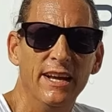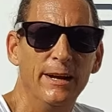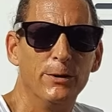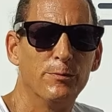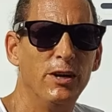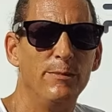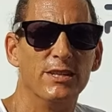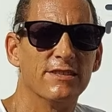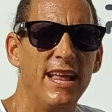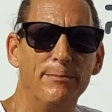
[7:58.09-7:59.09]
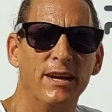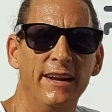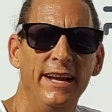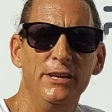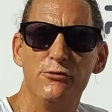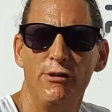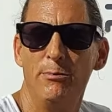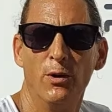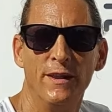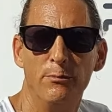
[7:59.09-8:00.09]
it was pretty much slapped on any
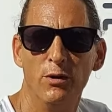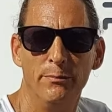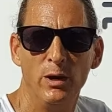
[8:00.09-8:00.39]
street board they put